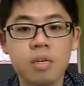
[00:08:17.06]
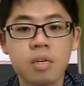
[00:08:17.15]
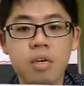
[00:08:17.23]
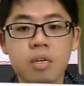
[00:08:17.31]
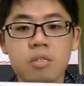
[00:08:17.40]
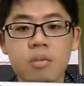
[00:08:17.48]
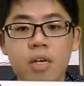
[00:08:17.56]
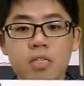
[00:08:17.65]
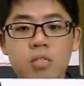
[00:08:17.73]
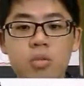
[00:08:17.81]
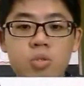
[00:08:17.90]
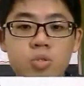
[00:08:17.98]
Okay, so
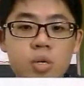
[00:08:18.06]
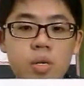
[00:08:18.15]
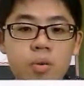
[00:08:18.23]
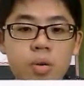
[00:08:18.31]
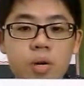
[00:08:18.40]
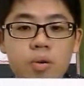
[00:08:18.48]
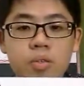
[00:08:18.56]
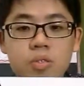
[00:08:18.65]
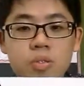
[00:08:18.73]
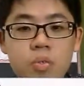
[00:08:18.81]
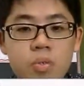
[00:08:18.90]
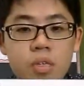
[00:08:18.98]
as usual, we are going
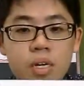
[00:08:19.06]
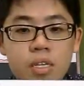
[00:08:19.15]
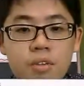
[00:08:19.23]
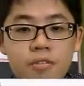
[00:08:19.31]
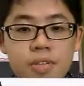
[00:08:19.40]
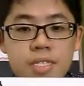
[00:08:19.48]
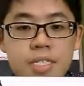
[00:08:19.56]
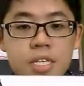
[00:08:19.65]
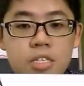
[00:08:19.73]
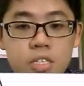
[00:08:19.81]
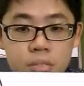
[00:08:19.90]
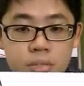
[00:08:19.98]
to do the
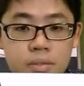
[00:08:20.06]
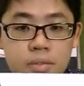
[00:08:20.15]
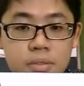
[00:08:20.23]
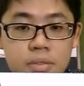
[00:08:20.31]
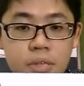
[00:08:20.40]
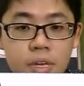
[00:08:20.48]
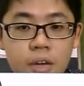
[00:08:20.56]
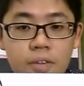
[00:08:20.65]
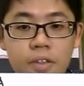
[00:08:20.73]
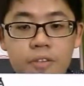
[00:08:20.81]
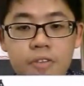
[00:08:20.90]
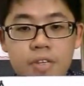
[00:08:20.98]
differentiation, okay,
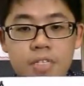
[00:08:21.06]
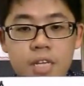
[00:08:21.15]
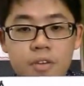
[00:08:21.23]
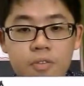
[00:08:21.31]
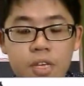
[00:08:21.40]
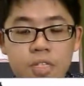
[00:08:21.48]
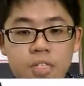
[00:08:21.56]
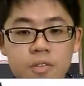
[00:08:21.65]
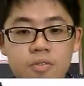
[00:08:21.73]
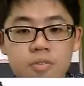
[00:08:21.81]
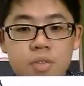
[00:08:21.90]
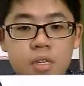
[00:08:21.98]
of the first derivative.
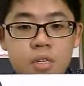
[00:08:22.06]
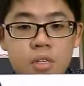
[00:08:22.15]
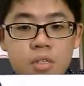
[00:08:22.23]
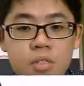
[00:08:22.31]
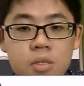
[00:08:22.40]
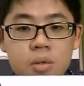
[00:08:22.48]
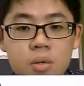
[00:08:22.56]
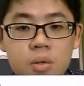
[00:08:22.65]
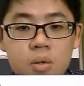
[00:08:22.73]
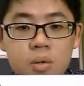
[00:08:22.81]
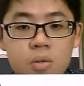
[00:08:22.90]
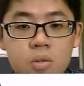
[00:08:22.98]

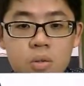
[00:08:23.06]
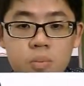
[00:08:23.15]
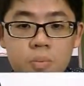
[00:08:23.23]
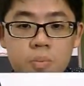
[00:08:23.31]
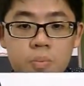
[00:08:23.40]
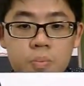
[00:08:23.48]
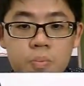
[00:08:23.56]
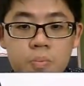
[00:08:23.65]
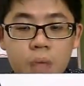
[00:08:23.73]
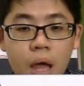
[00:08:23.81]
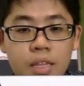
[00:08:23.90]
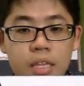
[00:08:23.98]
So no,
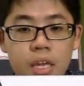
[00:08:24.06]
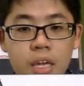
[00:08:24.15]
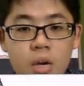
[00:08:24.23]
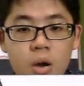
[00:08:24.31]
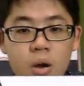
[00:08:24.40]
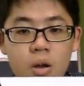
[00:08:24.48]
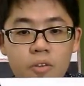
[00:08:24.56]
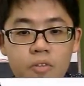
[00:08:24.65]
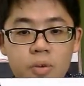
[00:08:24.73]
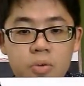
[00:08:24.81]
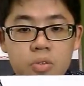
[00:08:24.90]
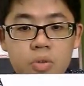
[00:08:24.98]
I think all of
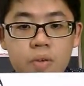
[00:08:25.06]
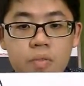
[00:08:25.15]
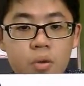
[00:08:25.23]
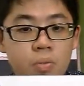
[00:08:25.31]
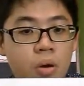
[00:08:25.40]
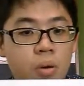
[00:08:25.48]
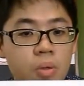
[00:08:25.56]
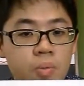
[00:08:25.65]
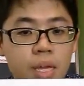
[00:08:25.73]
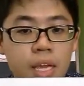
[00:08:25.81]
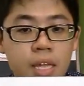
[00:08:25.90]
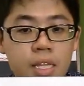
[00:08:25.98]
you should have no problem
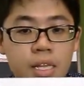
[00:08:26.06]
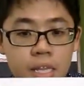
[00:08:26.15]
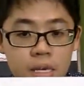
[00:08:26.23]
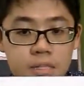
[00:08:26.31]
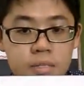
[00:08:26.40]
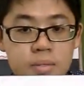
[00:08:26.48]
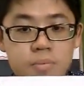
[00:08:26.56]
in getting this.